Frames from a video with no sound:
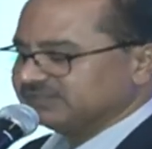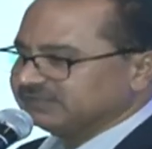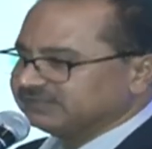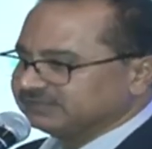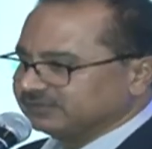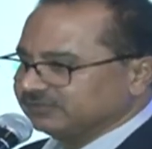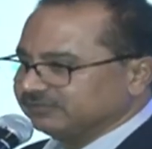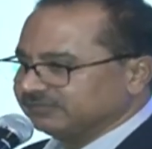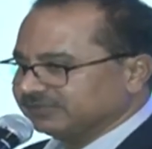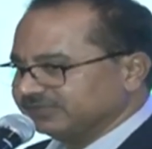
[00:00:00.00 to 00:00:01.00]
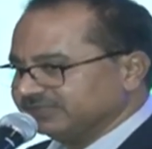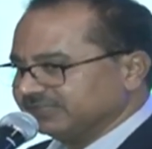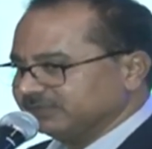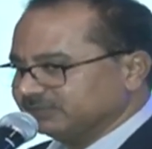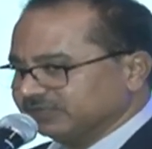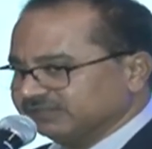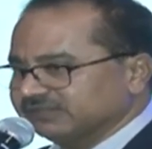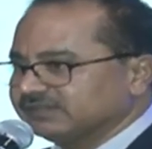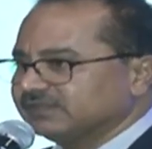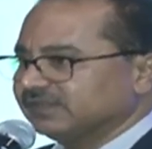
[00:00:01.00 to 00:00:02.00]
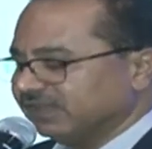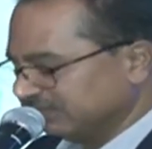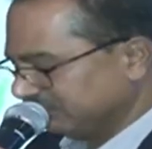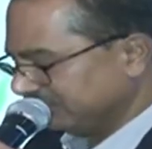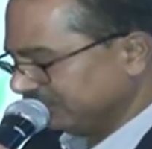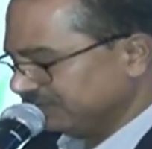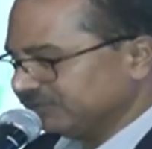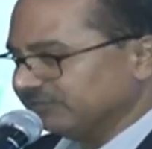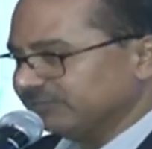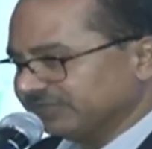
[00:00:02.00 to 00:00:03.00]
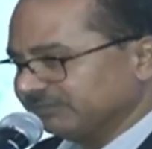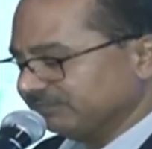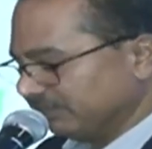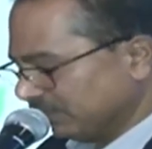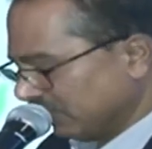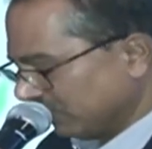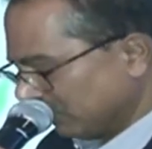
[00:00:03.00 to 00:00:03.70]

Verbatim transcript: of these, you know, really helped us as we, you know, became